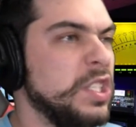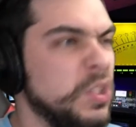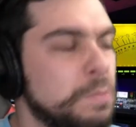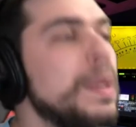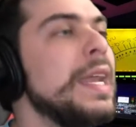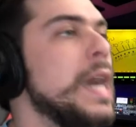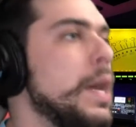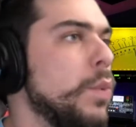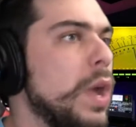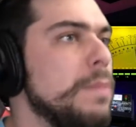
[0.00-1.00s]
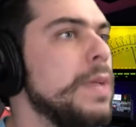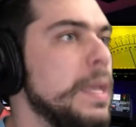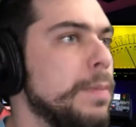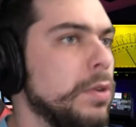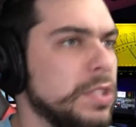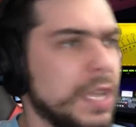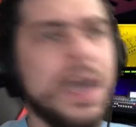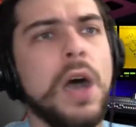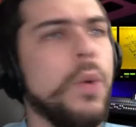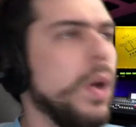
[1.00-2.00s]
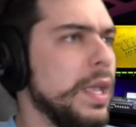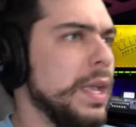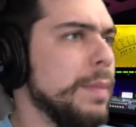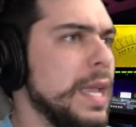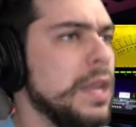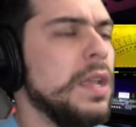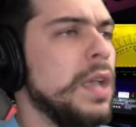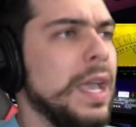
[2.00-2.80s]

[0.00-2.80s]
spitting on white people and saying, oh, well, I mean,